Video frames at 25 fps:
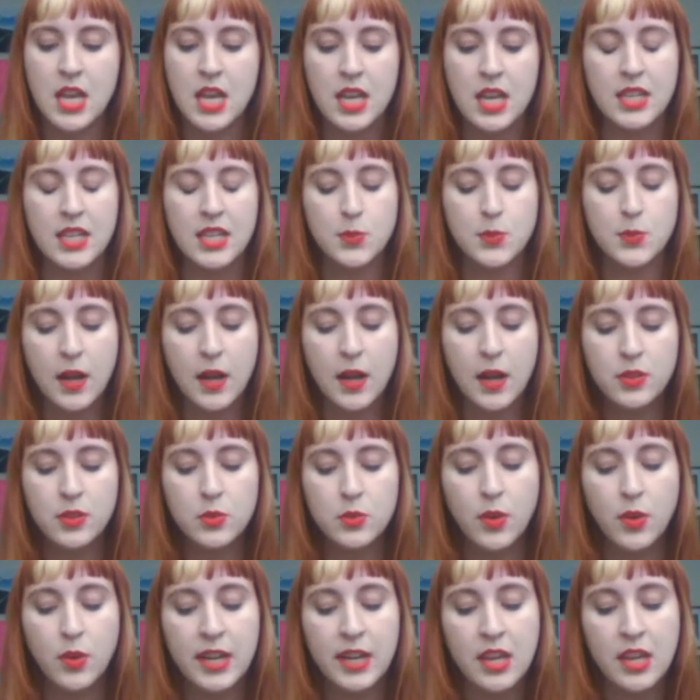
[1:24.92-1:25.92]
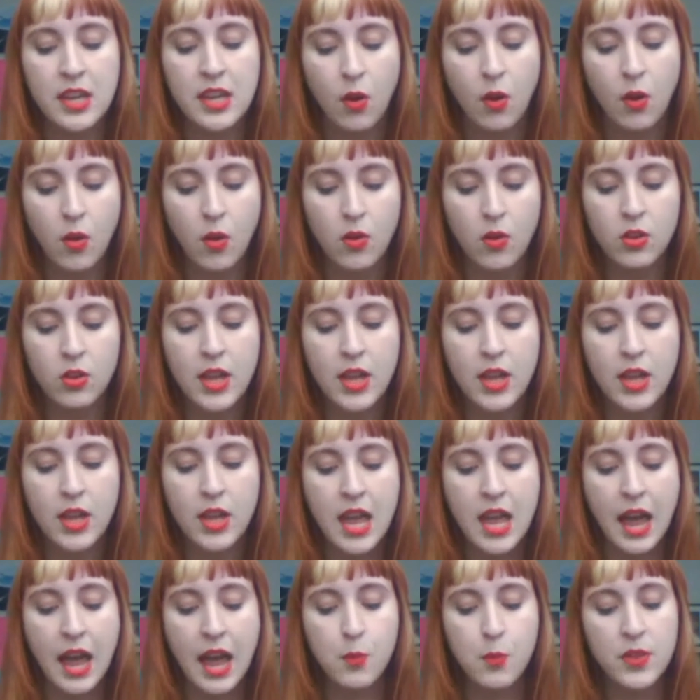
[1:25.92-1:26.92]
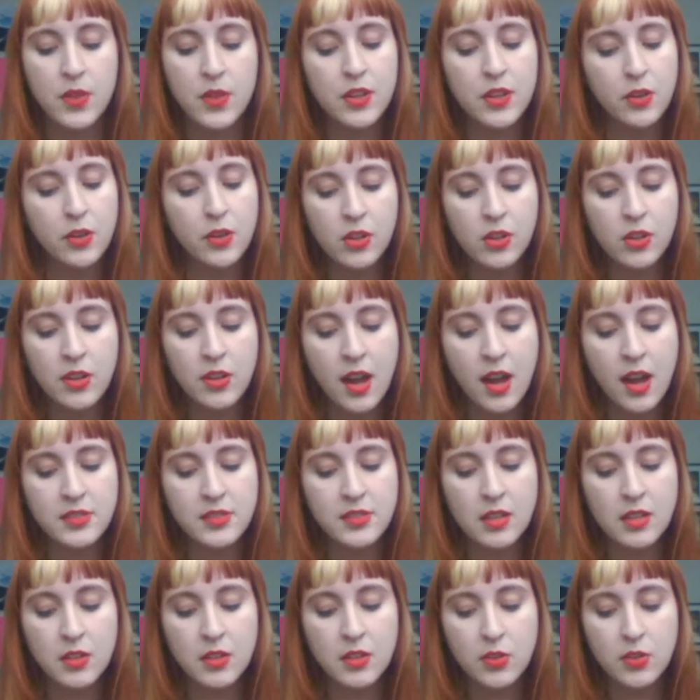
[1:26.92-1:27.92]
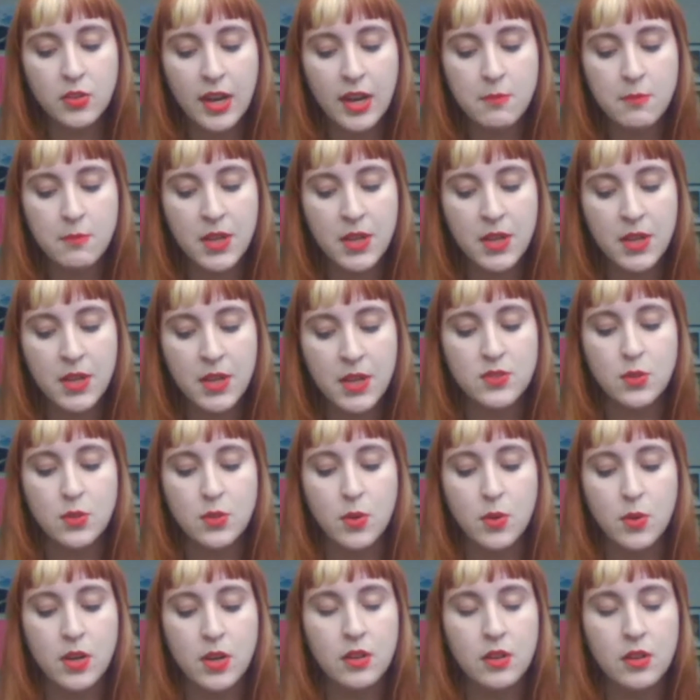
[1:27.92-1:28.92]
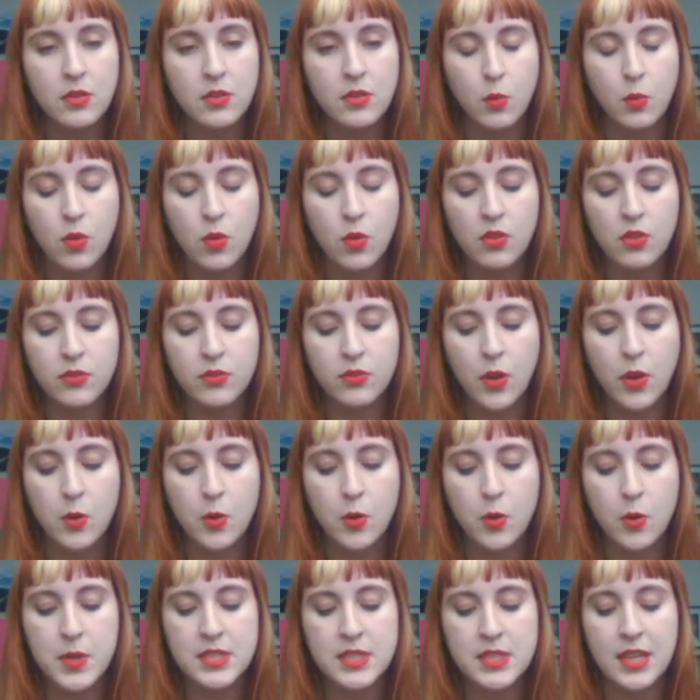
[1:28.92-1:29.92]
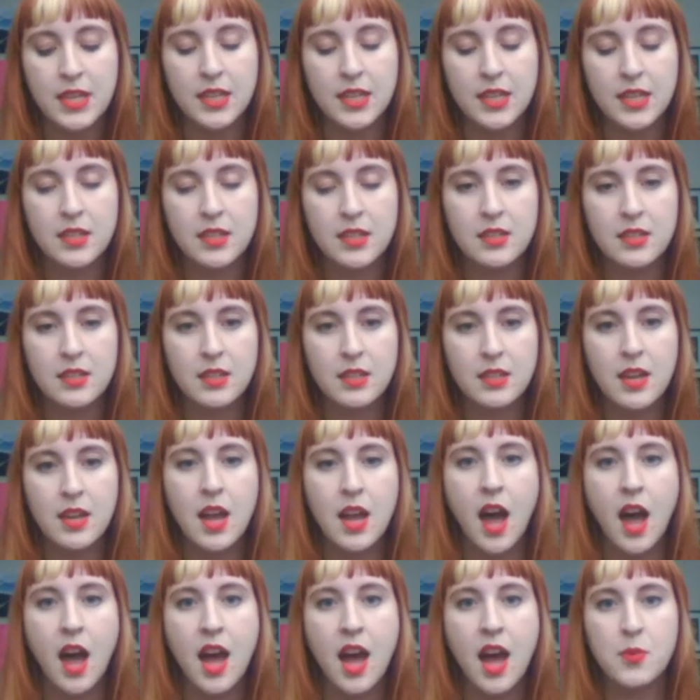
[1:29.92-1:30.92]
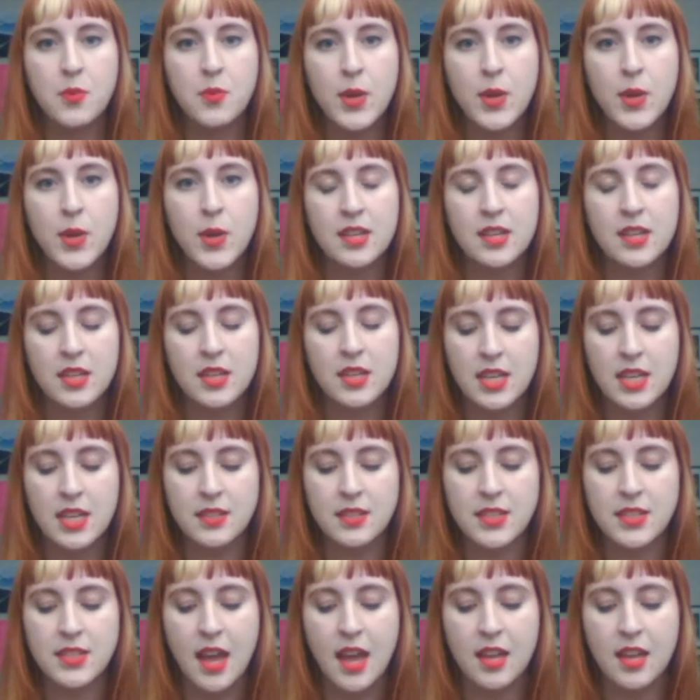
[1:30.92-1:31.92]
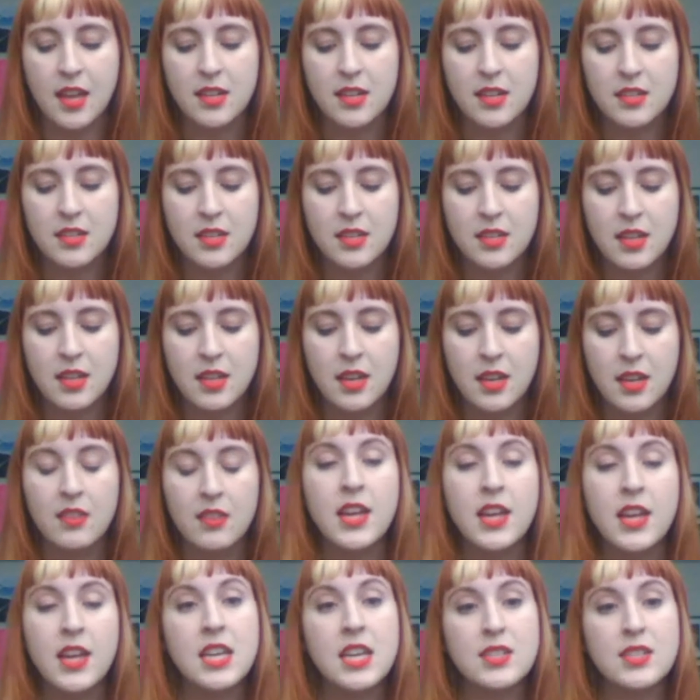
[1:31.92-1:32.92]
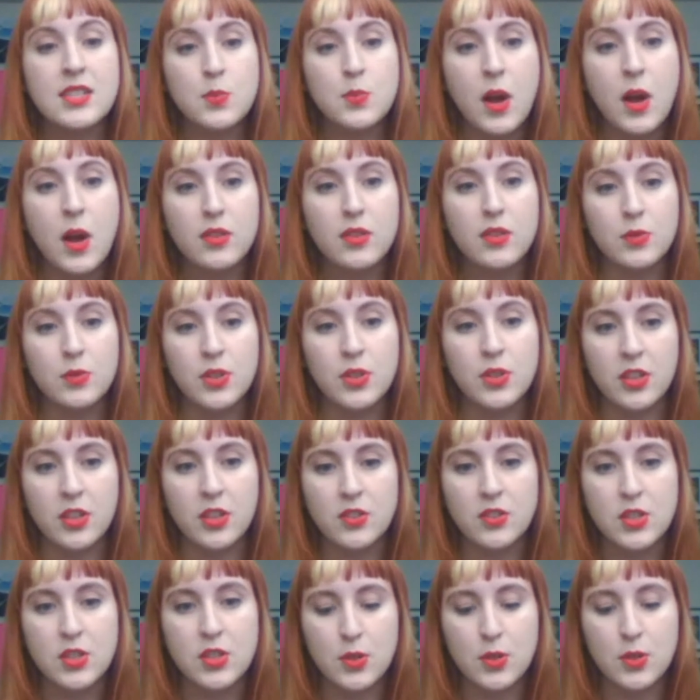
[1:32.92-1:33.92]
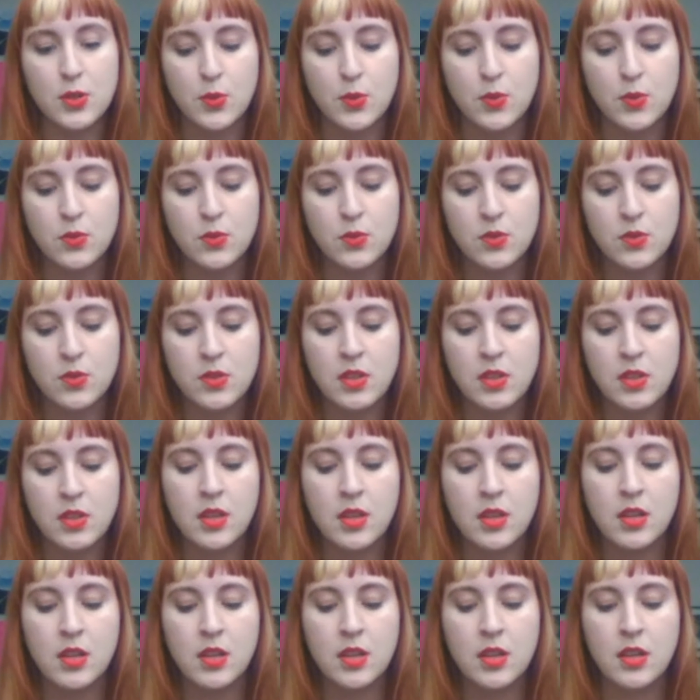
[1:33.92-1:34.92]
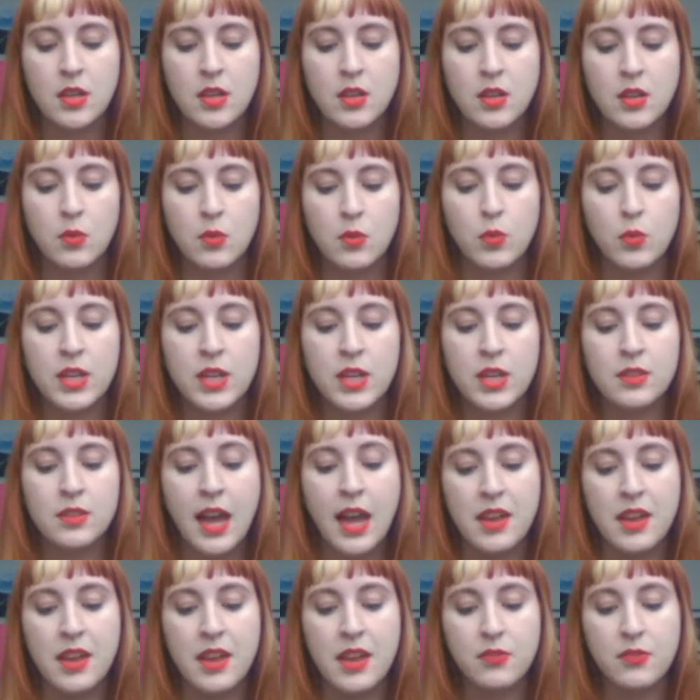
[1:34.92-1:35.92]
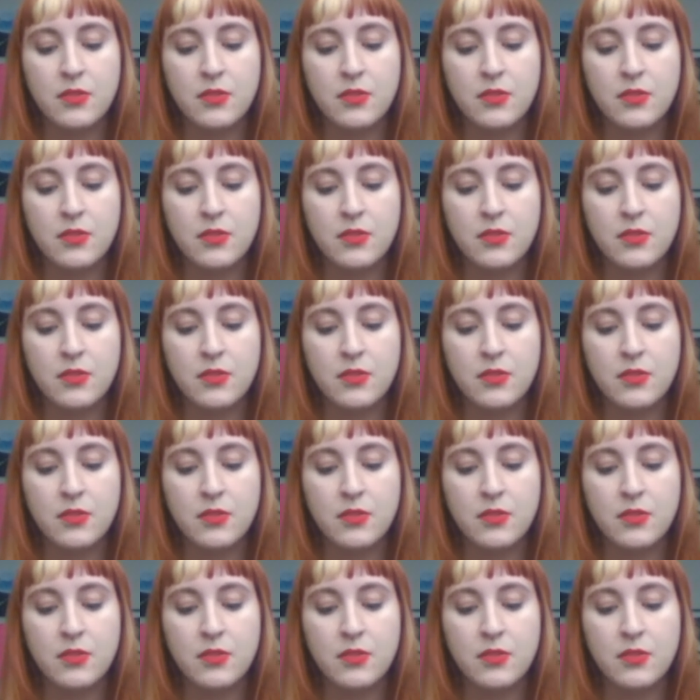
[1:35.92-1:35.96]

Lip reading: He swallowed Granny whole, and when the girl knocked on her grandmother's door, the wolf opened it. I win, he said. Then he swallowed her too. Real life.